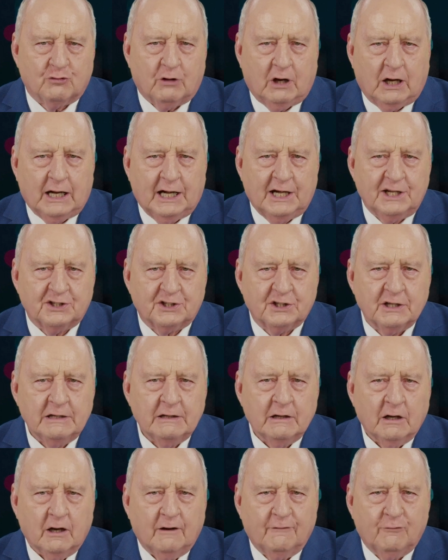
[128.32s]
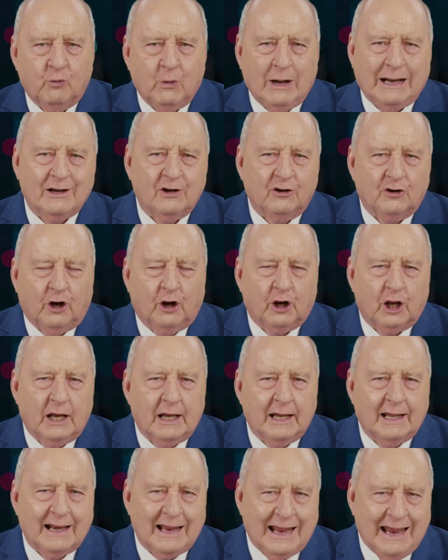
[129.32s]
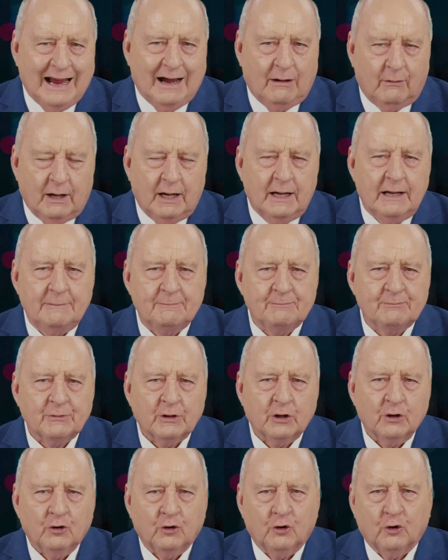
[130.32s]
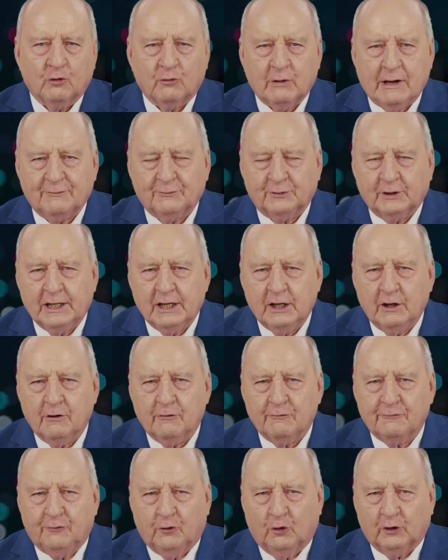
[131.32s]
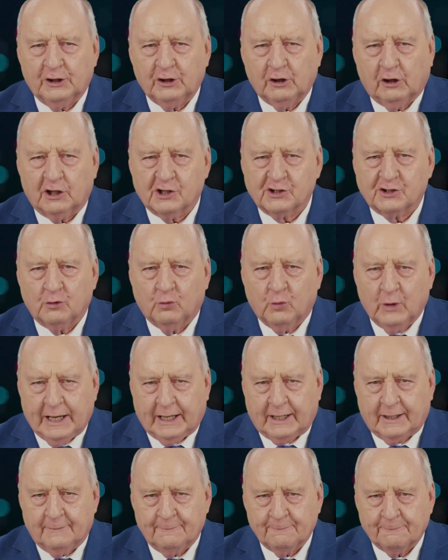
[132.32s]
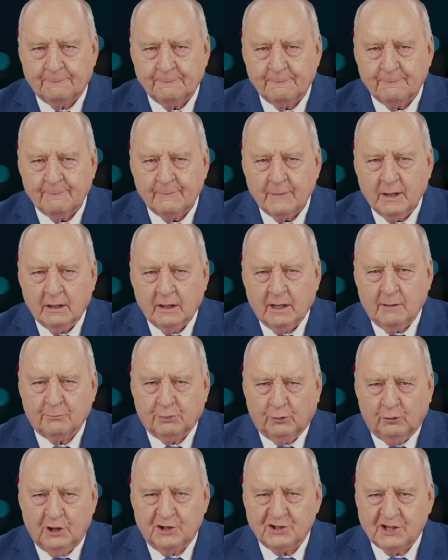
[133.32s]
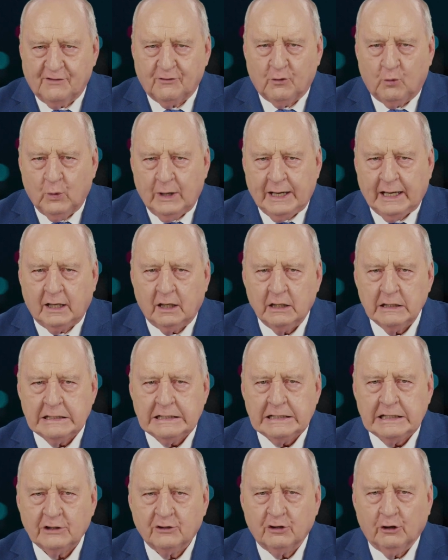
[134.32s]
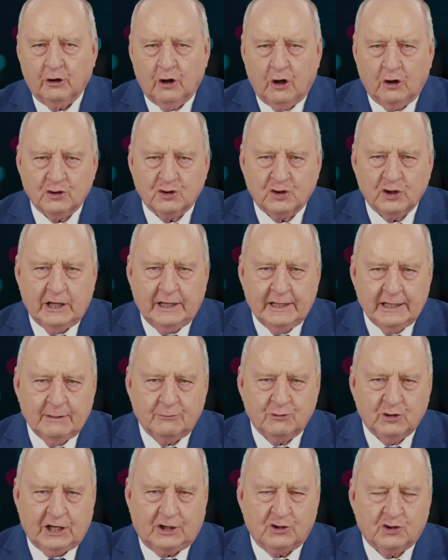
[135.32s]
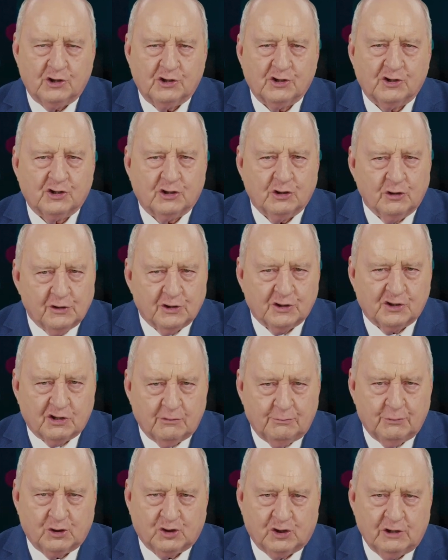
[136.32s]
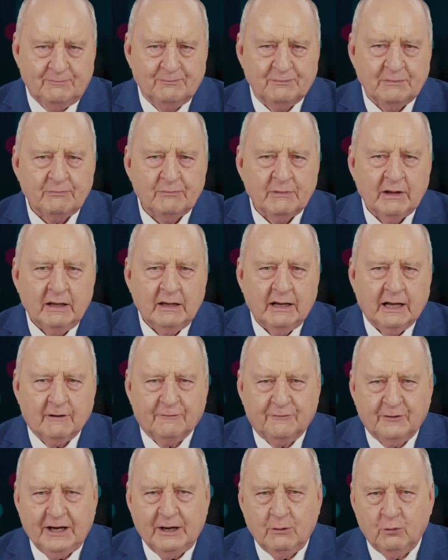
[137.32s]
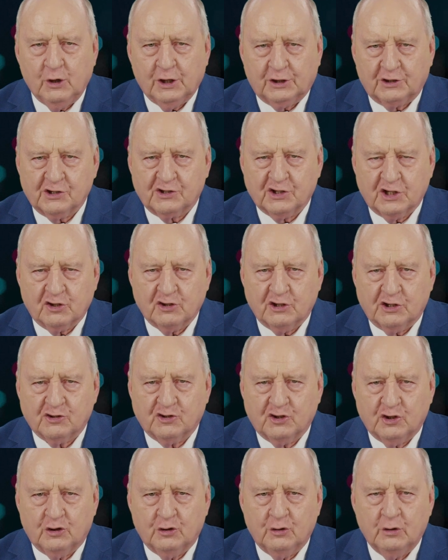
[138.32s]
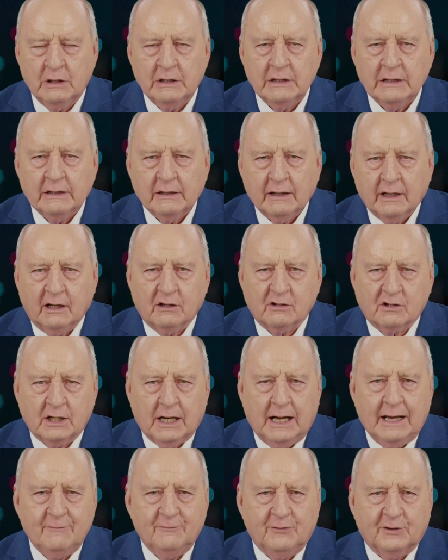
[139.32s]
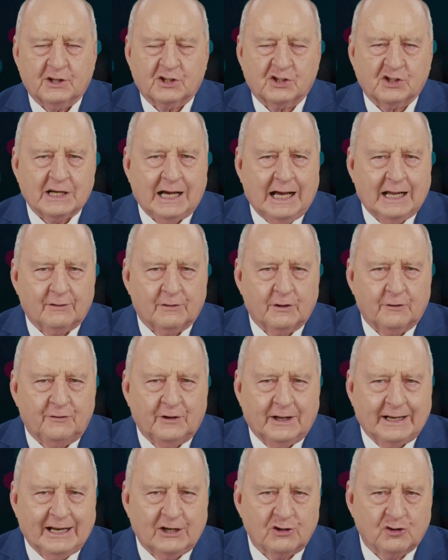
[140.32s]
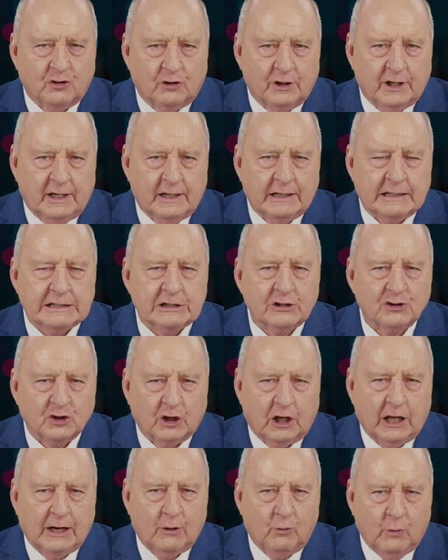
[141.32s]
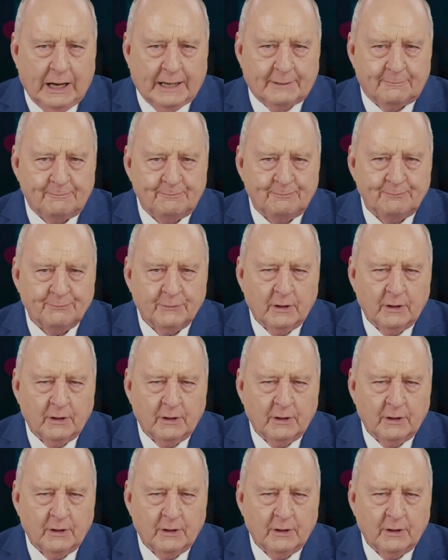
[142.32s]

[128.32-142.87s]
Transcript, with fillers: rise of $1 an hour or roughly $40 a week. Employers have a week to lodge any objections to the submission, and a Fair Work decision is due in time for the start of the financial year, July 1.